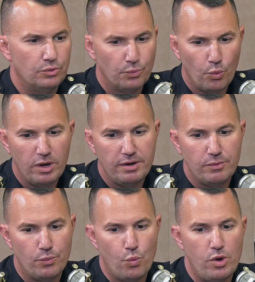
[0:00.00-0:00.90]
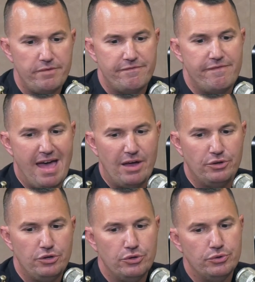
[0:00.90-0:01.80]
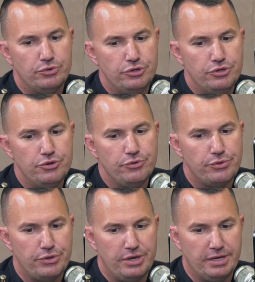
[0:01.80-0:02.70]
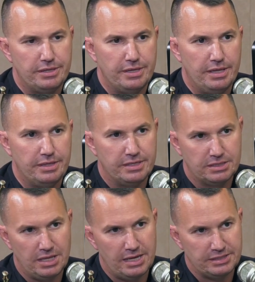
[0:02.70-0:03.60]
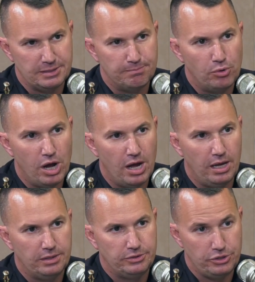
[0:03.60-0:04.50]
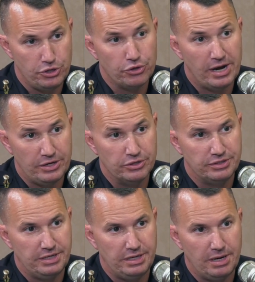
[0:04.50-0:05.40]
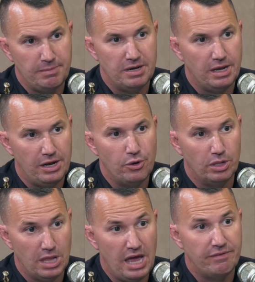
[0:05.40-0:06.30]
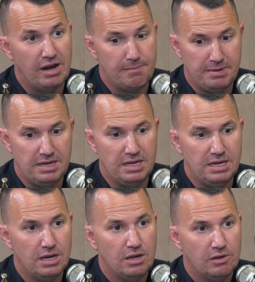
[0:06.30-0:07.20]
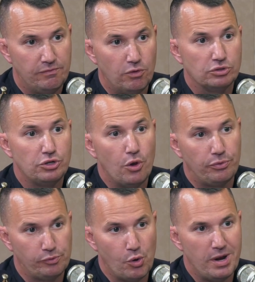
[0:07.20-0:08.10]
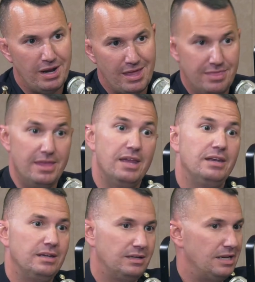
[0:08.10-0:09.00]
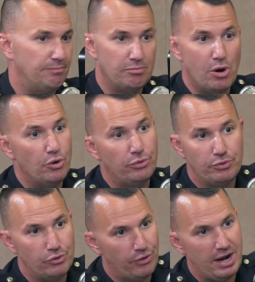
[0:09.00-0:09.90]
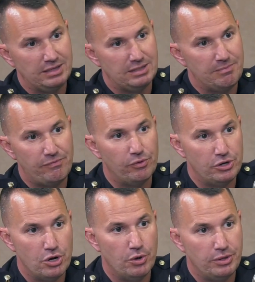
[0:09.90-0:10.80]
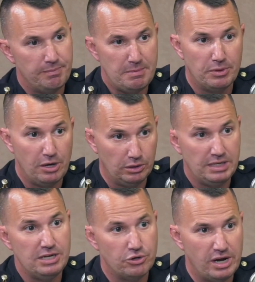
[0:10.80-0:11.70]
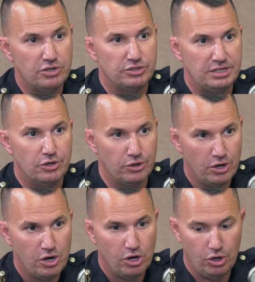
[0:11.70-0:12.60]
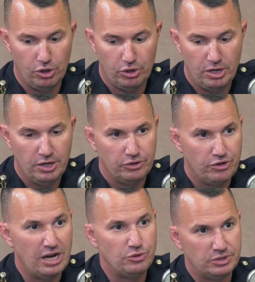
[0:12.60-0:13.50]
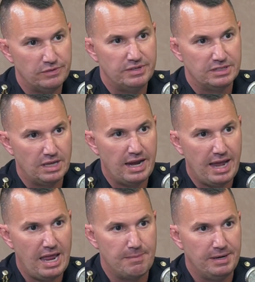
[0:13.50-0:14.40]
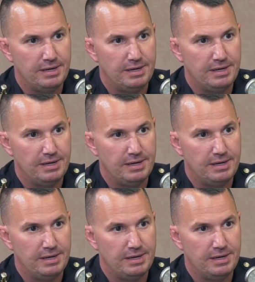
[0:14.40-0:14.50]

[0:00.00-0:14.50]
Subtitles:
what value do you think that this class has brought to your agency? I mean, I know a lot of IMPD folks go through it and then get promoted through the ranks, and before you know it, the people that are leading your agency are graduates of this academy.